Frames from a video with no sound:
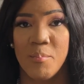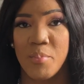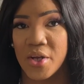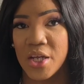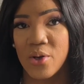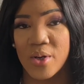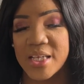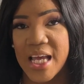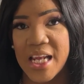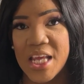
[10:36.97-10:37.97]
Birkin or
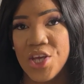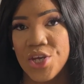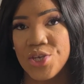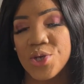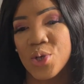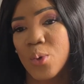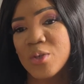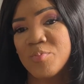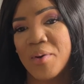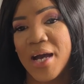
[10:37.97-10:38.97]
Kelly. You could
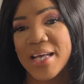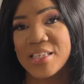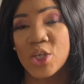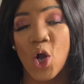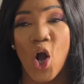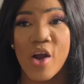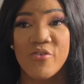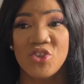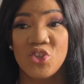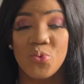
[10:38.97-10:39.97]
always buy
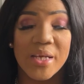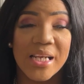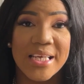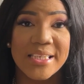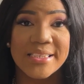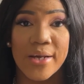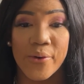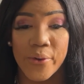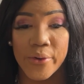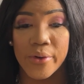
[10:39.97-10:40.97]
scarves, twillies that
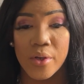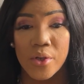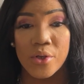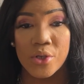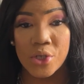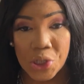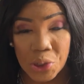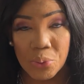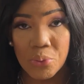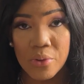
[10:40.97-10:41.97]
are
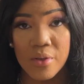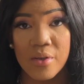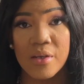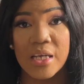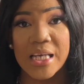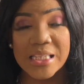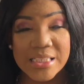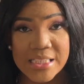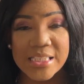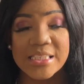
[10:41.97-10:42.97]
new in
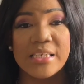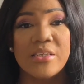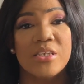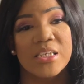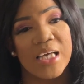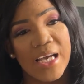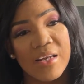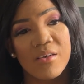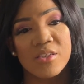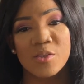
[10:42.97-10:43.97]
season to
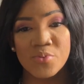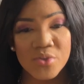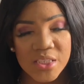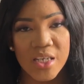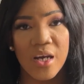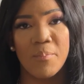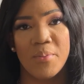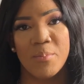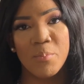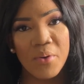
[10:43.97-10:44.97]
kind of spruce it up
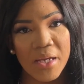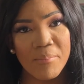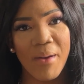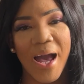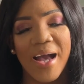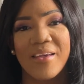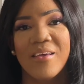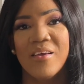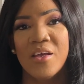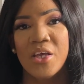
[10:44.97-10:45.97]
and bring it back,
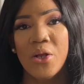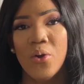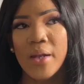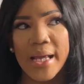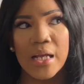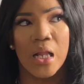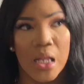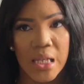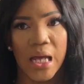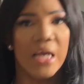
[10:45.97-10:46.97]
you know, like
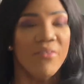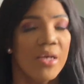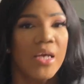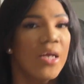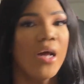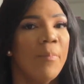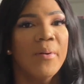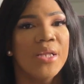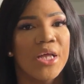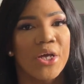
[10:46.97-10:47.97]
liven it up a
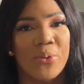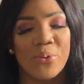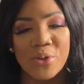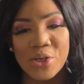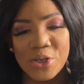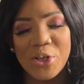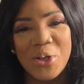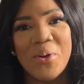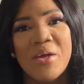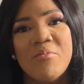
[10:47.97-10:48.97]
little, you
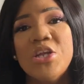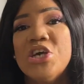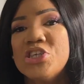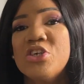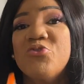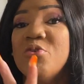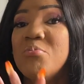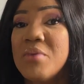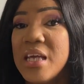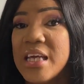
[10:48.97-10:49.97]
know what I mean? So for
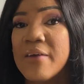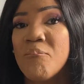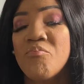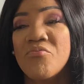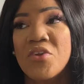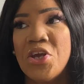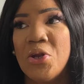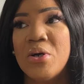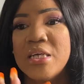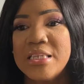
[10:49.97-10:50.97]
me, you
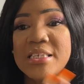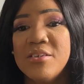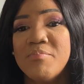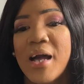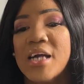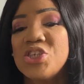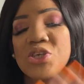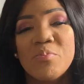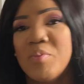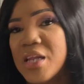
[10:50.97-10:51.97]
know, these are bags you
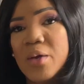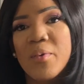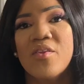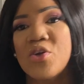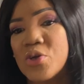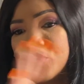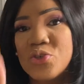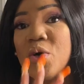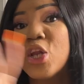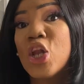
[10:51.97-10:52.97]
could play with, you could
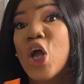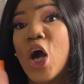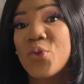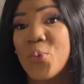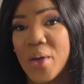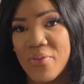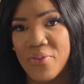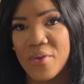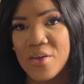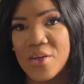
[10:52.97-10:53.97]
do a lot
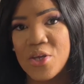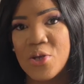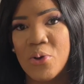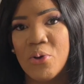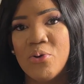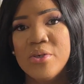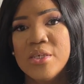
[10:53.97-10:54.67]
with, you know.